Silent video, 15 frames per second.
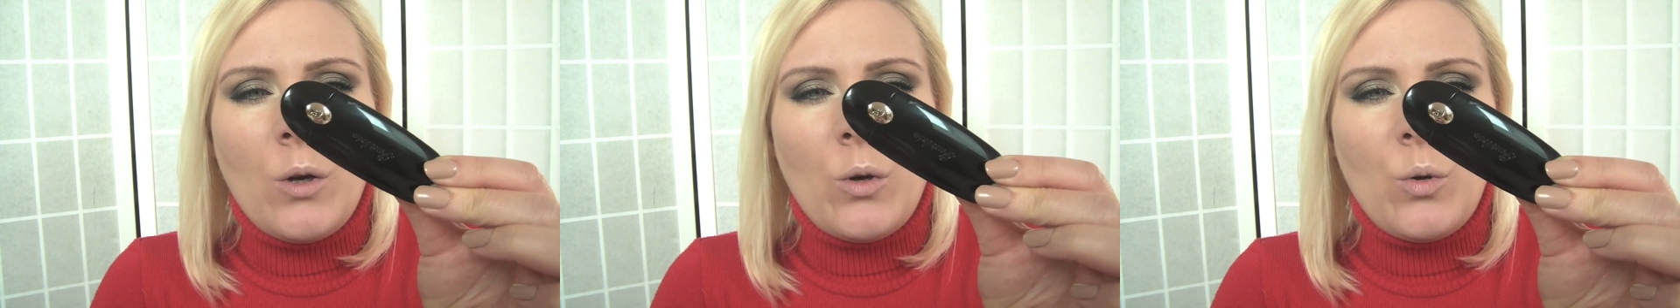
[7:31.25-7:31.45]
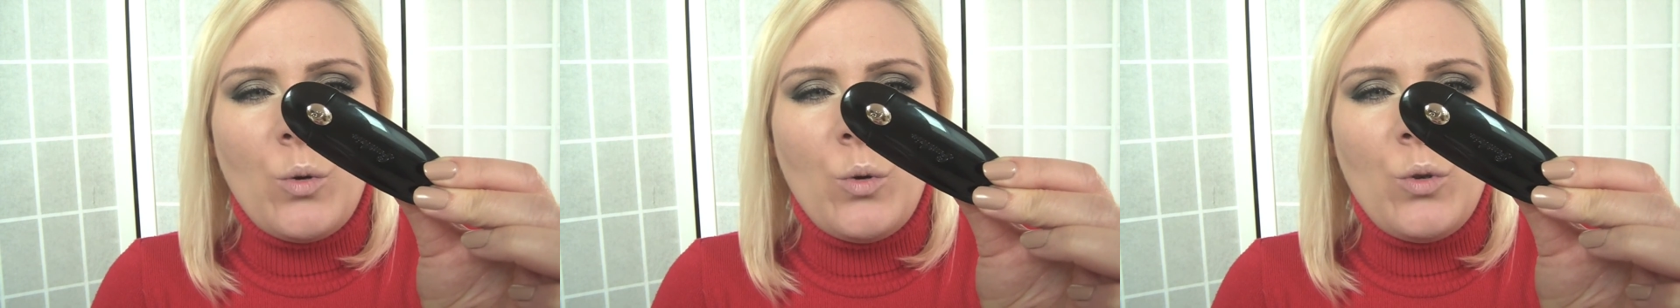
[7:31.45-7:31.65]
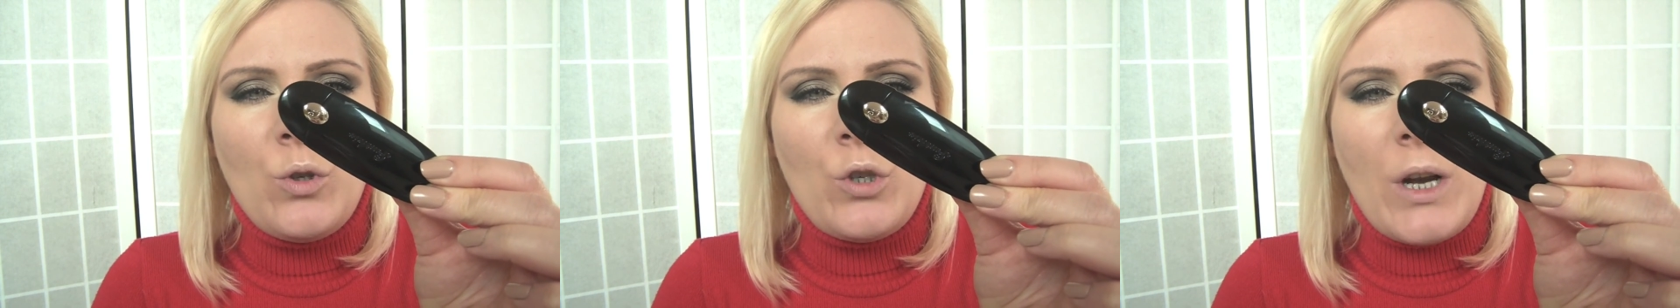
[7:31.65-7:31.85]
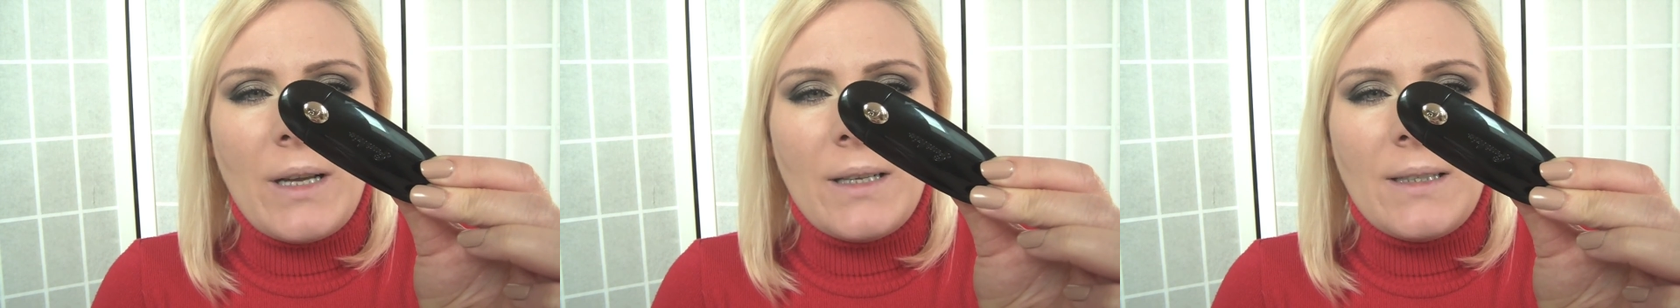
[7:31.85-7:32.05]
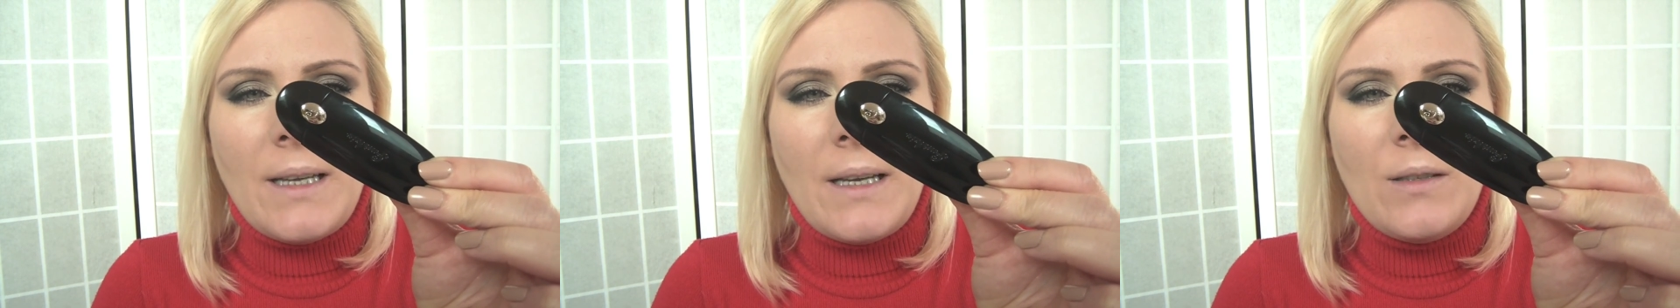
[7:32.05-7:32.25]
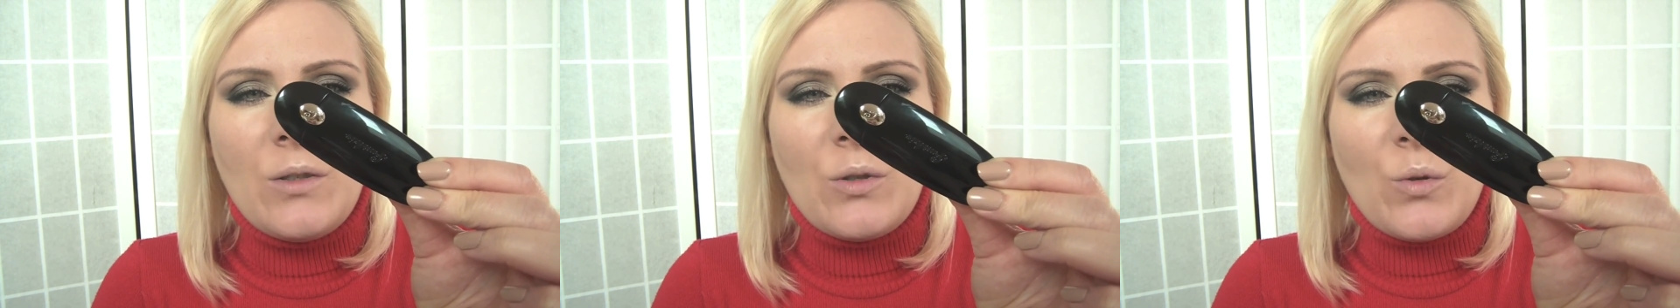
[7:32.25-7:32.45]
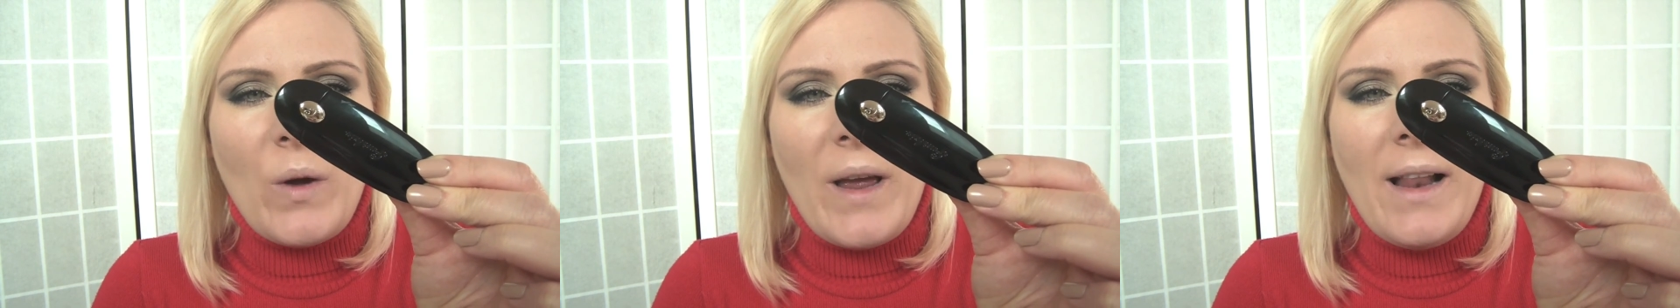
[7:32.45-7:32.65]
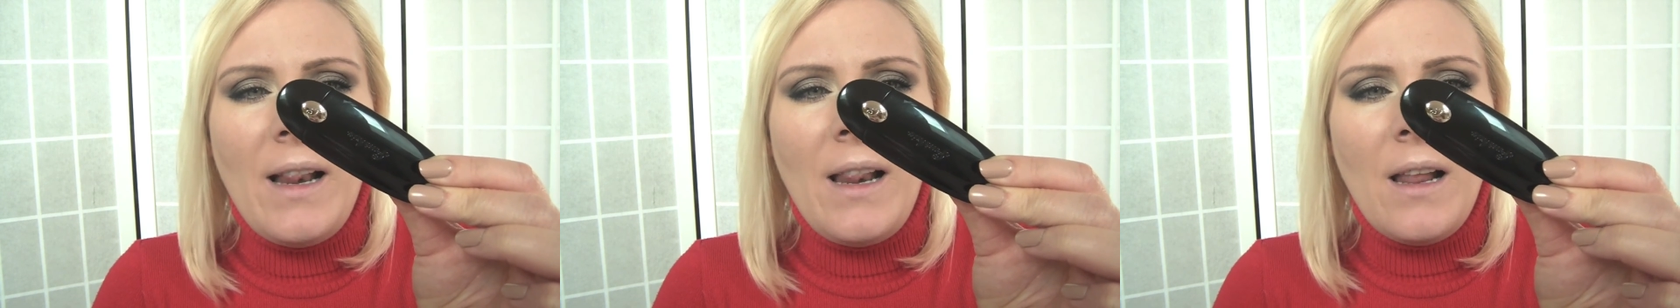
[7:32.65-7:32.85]
Rouge
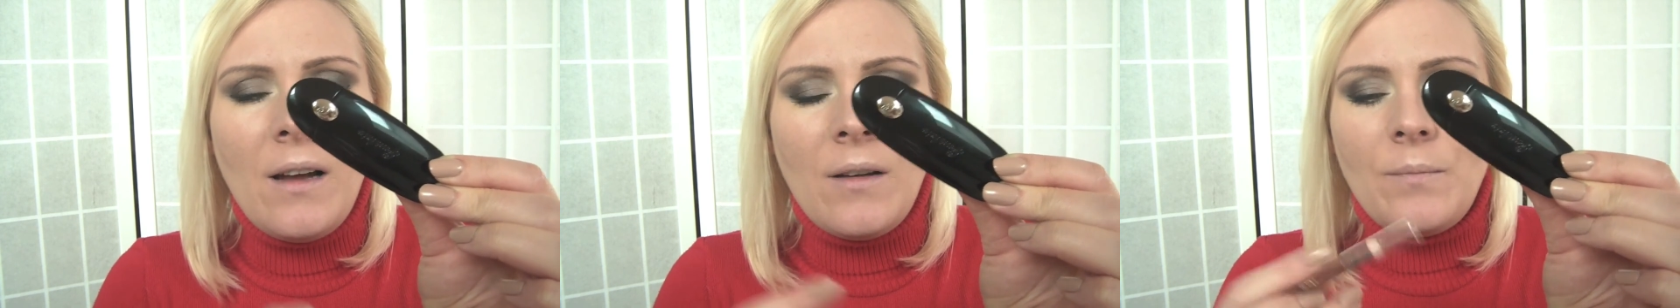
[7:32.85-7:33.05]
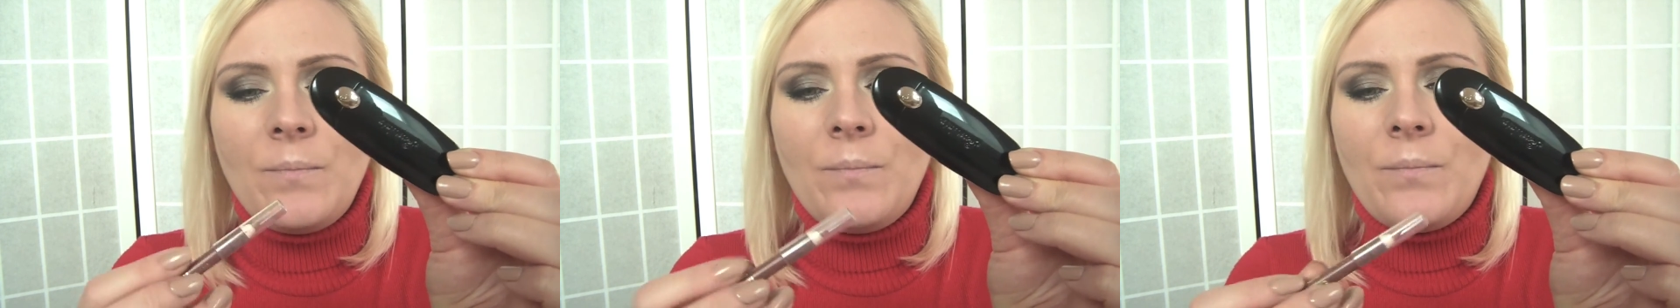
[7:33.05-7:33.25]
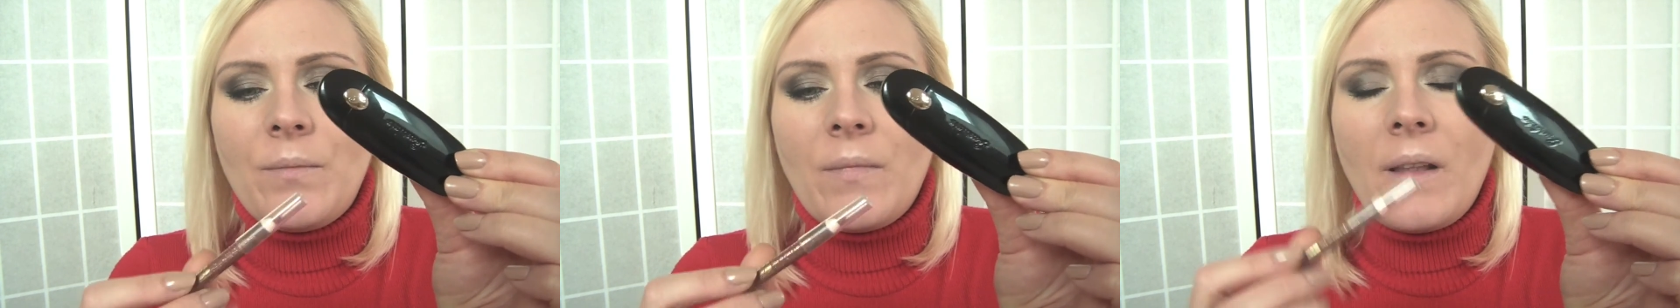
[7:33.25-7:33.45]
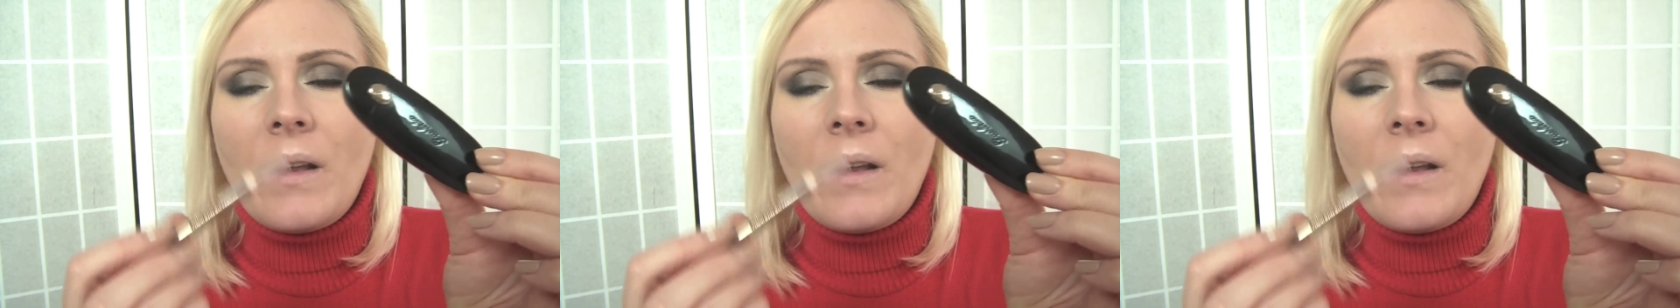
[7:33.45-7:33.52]
Sensuel.